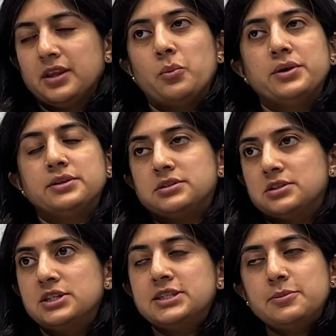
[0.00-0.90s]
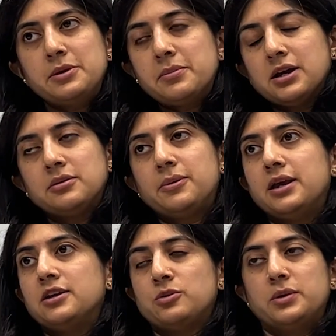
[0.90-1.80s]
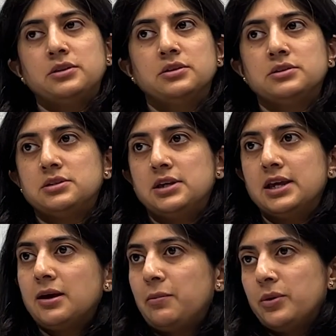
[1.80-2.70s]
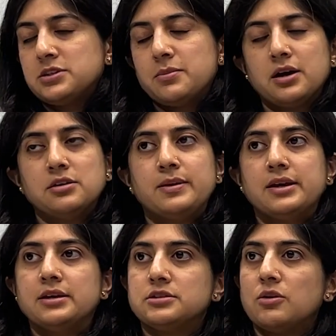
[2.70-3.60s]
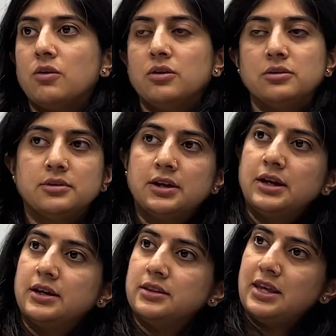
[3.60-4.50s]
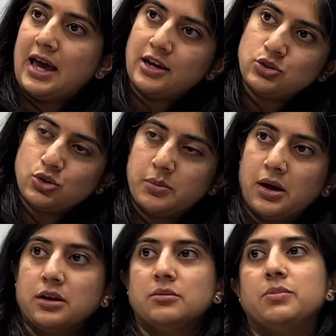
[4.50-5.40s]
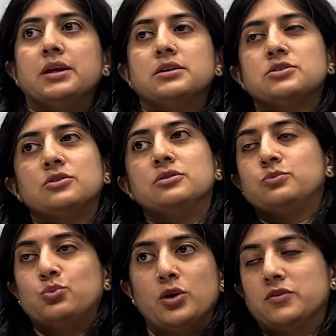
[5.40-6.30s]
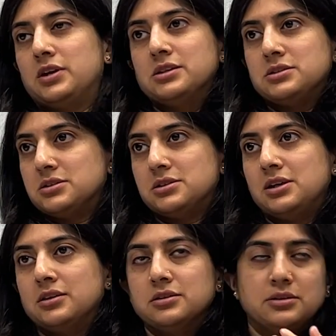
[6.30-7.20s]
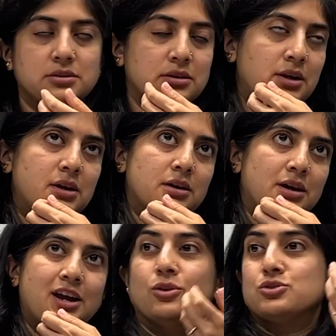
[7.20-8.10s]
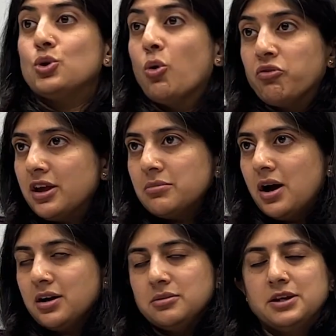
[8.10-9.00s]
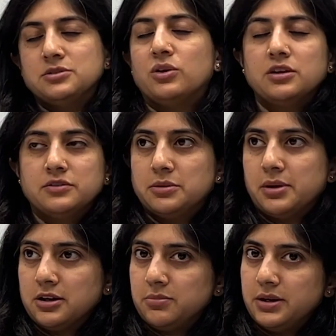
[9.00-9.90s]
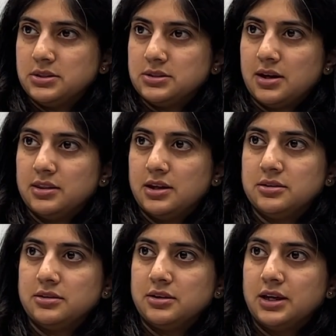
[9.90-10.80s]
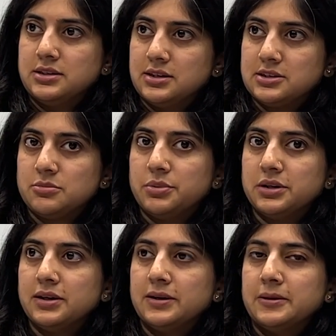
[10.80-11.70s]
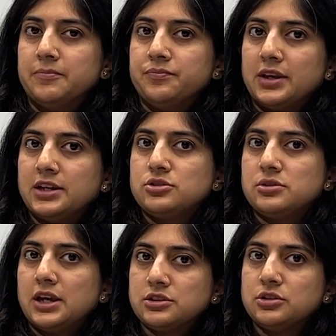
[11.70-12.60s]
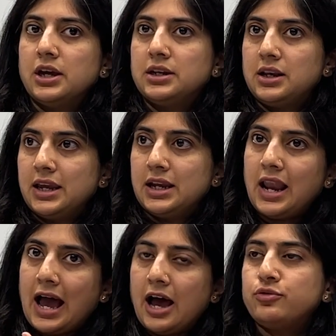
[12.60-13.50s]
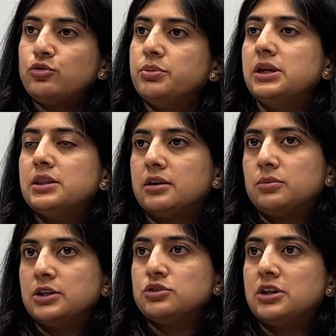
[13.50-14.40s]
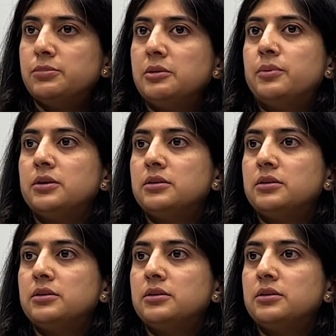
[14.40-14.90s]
whether it's the GCP marketplace or whether it's the AWS marketplace or the Azure marketplace or whoever else is the other, I don't know, Snowflake marketplace, whatever the marketplaces are that exist. But it'll have to be that way so that people,